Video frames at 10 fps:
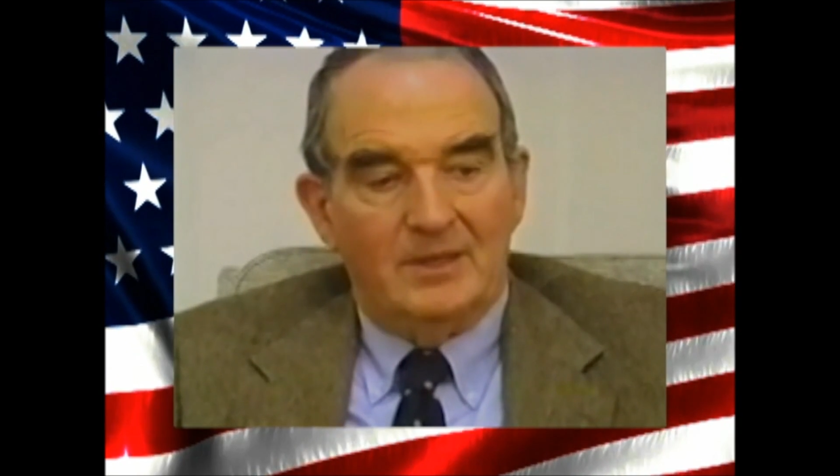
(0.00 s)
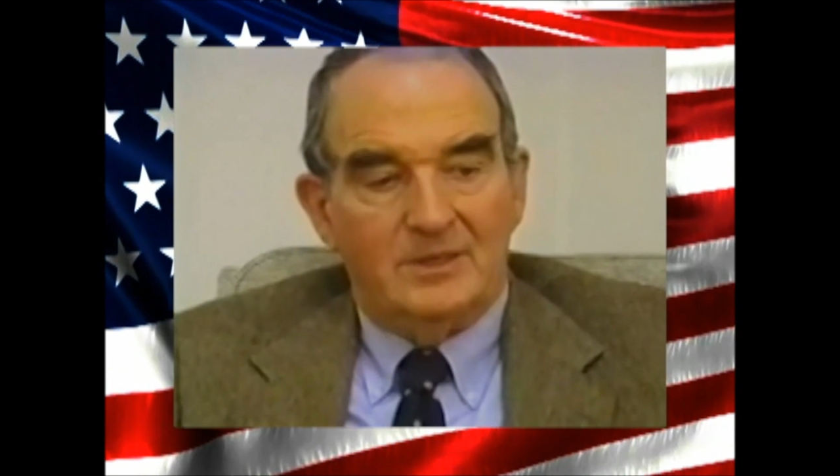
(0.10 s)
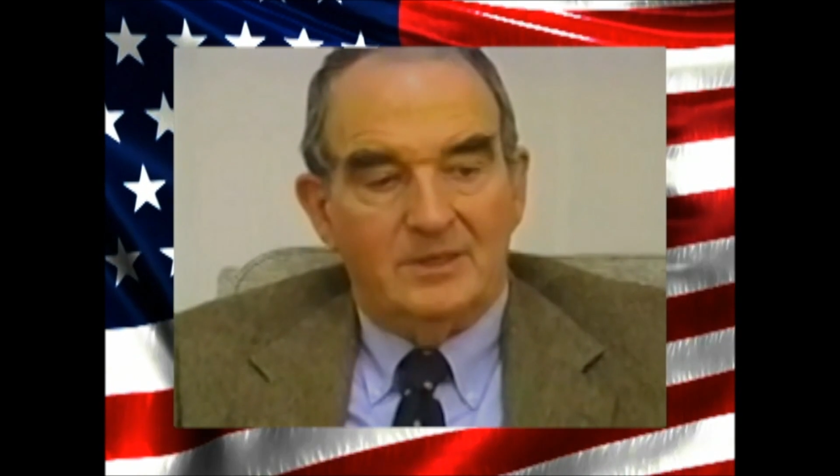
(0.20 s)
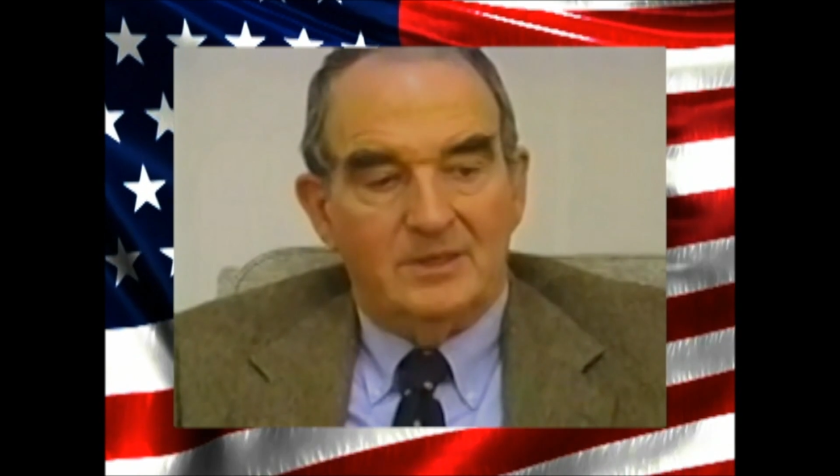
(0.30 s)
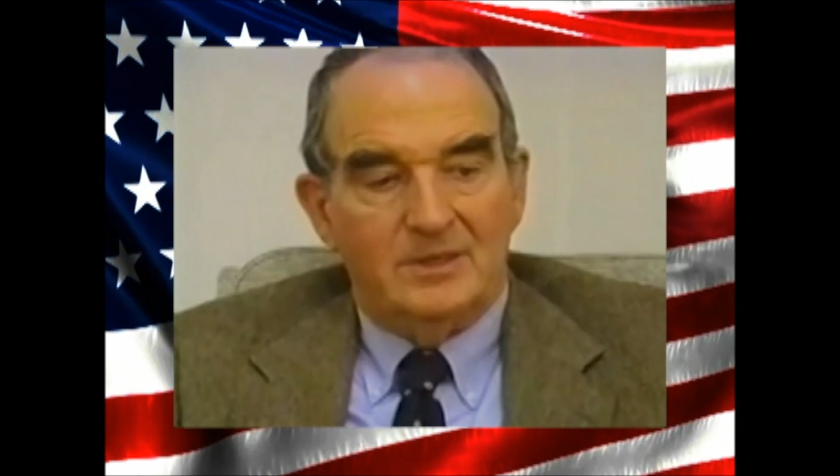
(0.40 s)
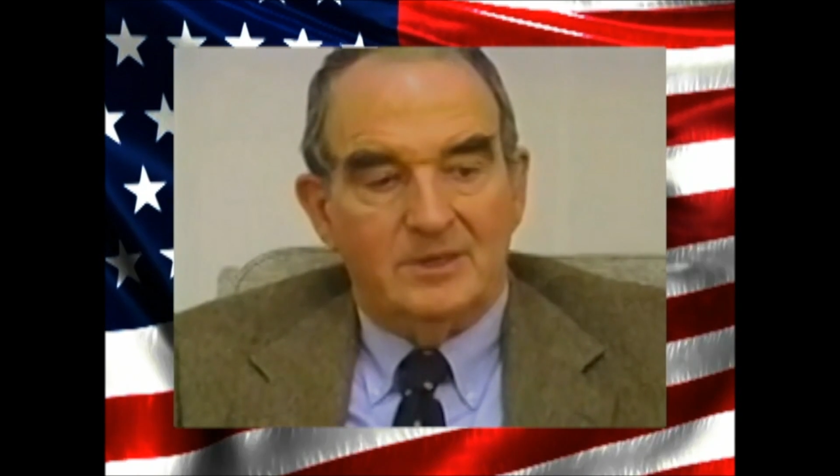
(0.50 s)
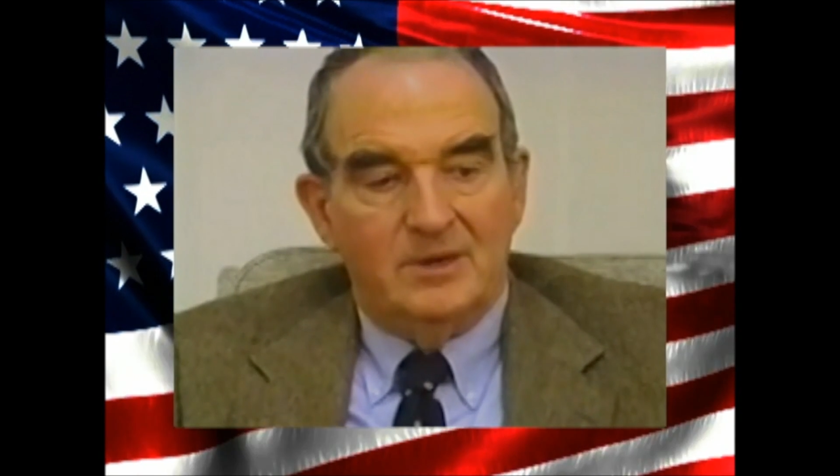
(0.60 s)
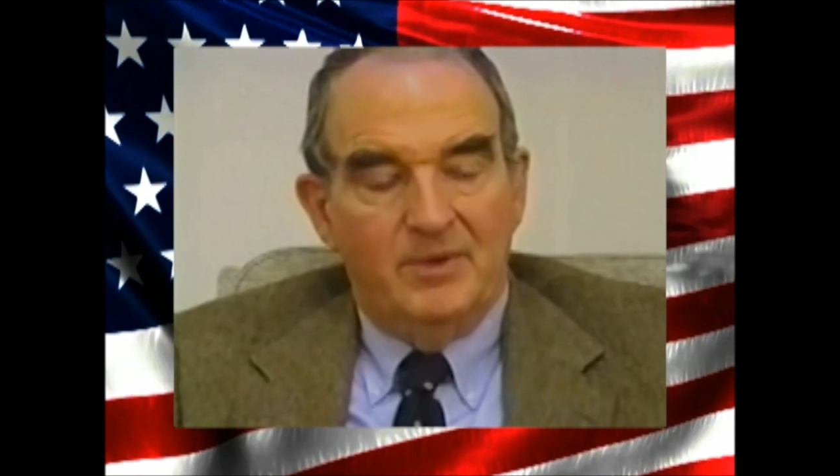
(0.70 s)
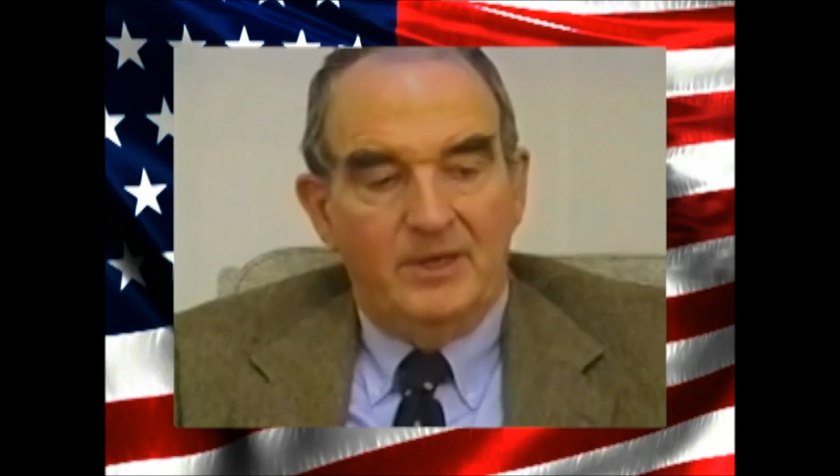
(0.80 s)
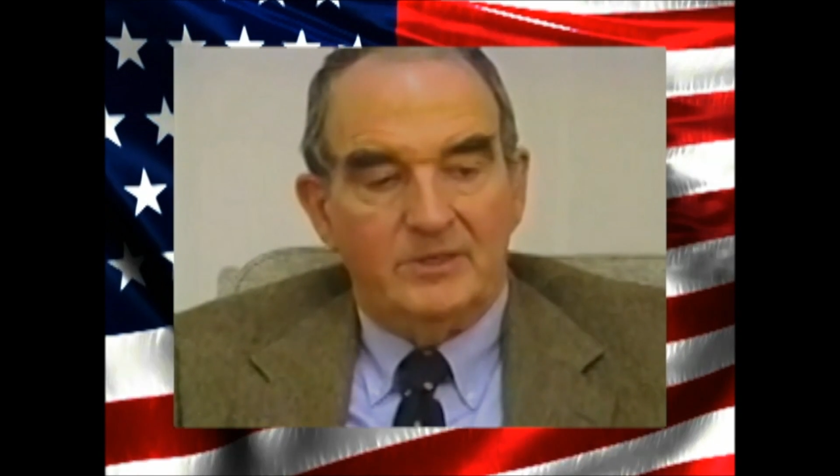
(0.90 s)
It's
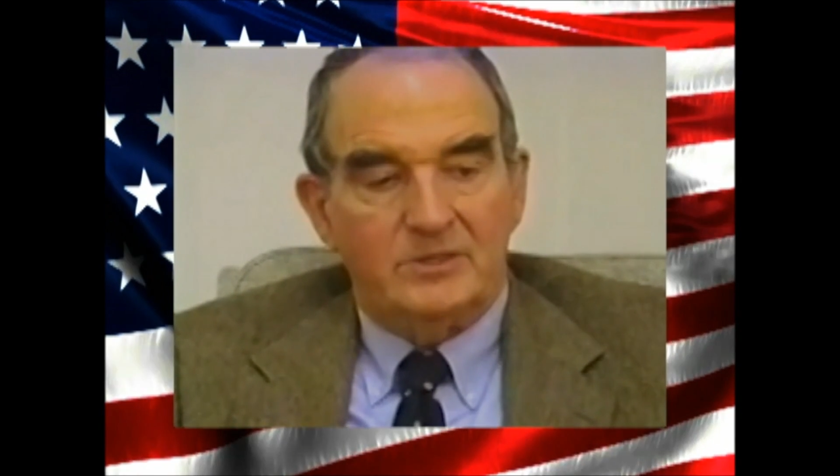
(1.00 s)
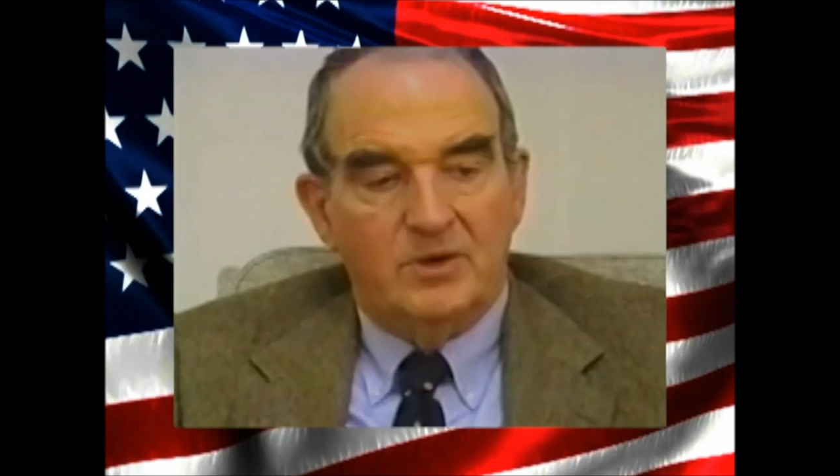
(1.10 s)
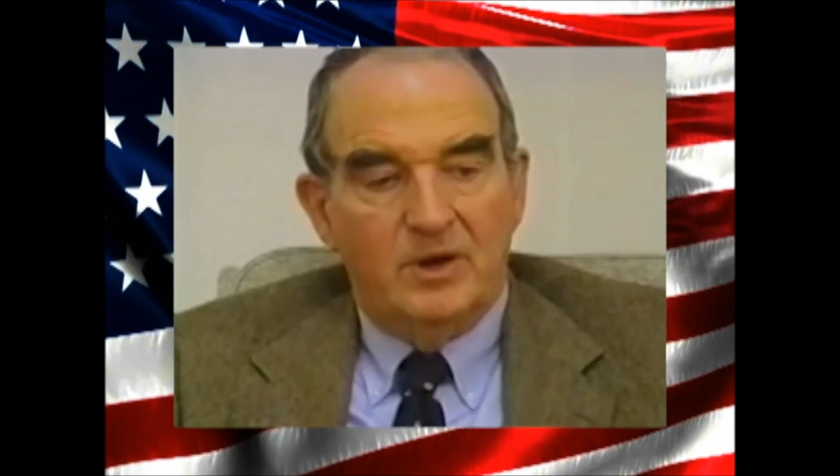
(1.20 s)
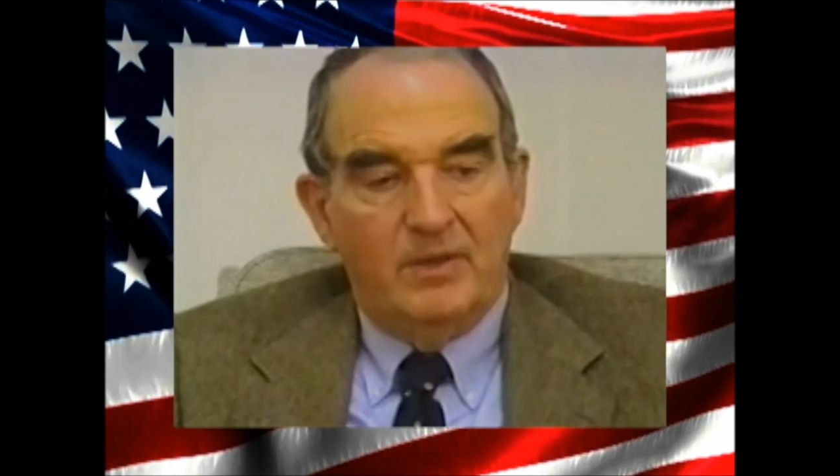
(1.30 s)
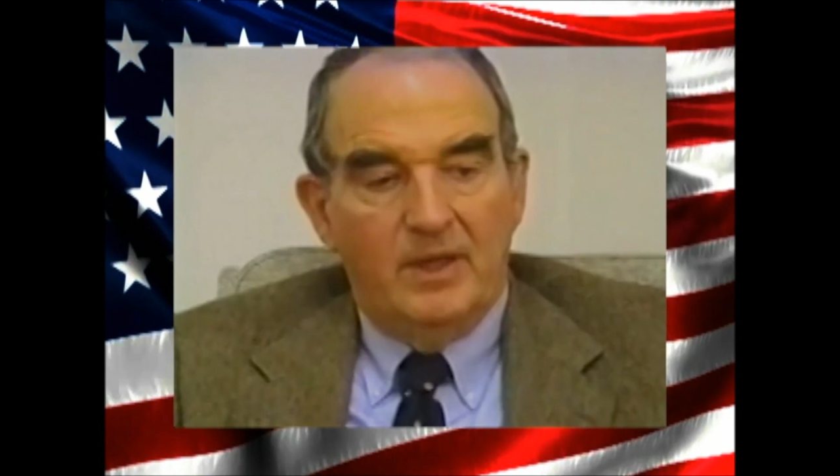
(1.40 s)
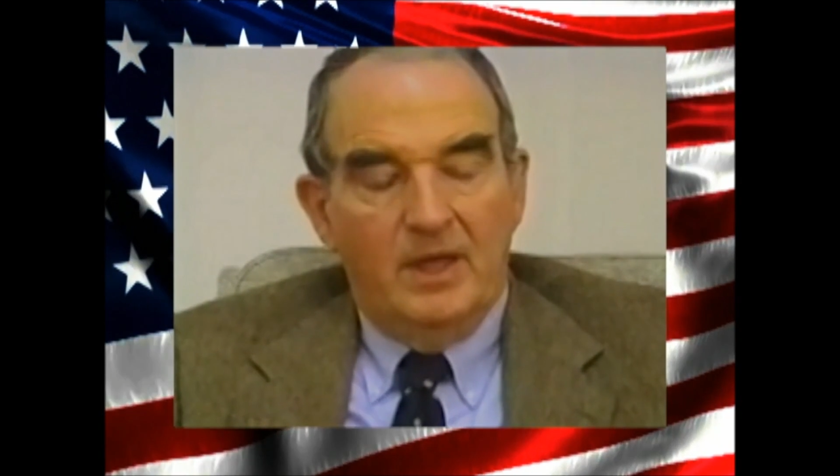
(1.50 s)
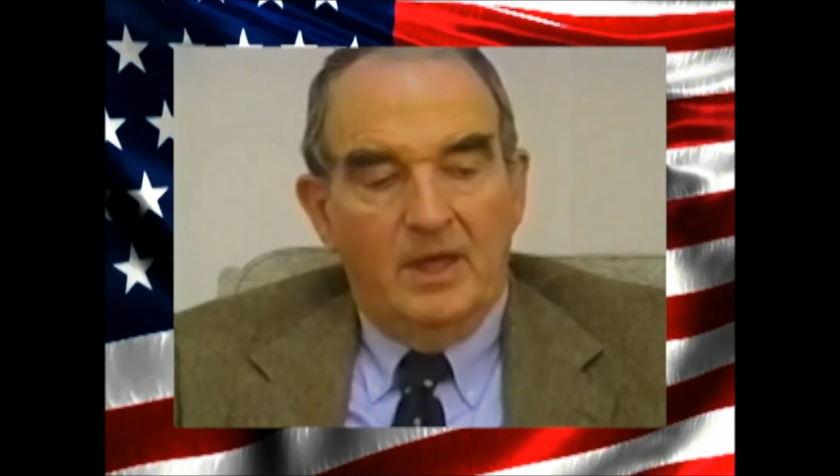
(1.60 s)
an amazing story.